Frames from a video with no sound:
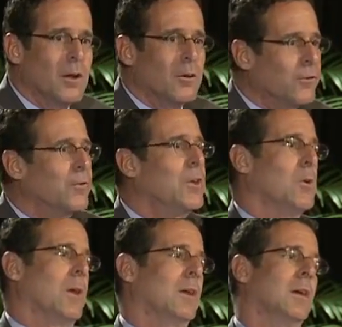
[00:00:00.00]
for
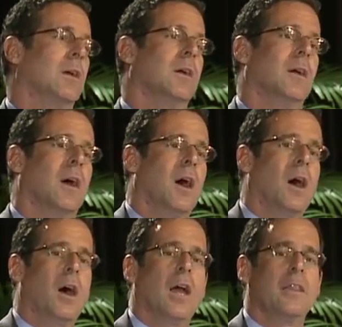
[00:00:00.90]
viewing?
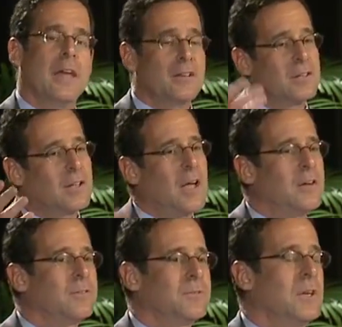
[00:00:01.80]
And that's the kind
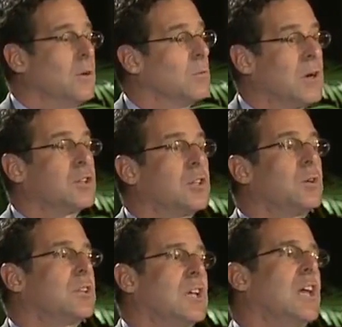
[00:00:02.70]
of, you know,
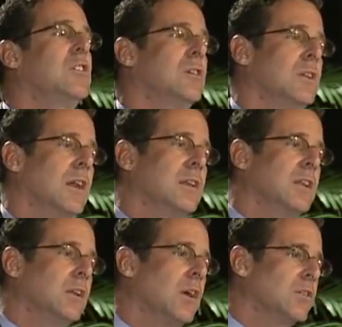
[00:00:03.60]
association that I
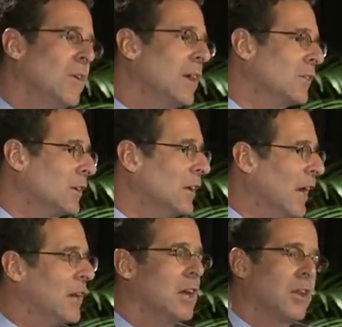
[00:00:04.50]
think Las Vegas can
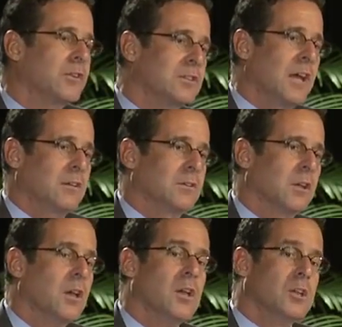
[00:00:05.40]
get in other sectors.
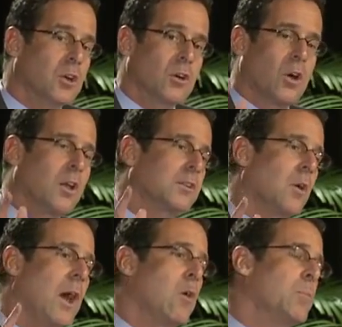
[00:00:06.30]
You heard also
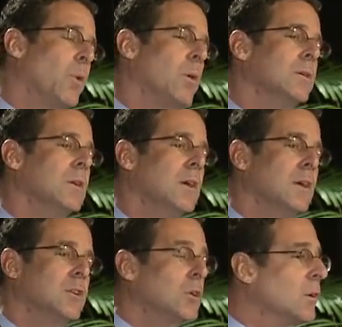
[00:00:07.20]
how important
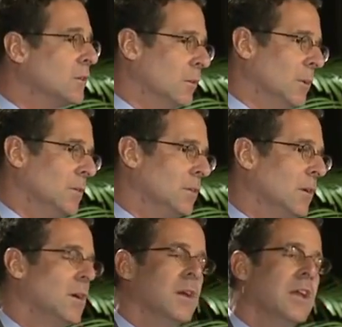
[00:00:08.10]
tourism is.
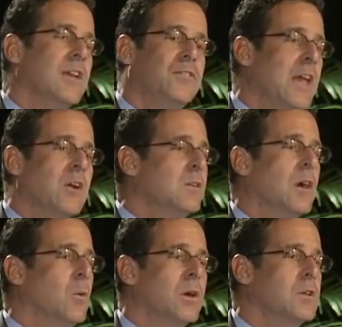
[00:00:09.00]
If they don't
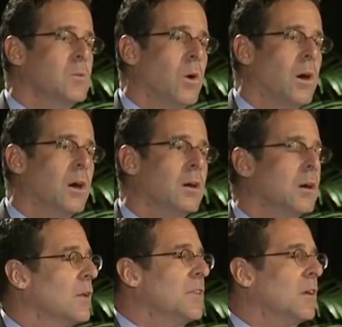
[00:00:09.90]
know where you are,
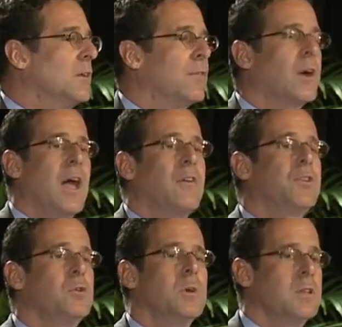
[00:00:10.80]
they'll never have
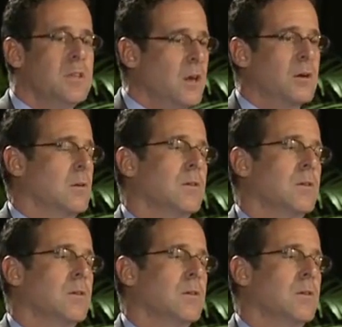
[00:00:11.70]
you in their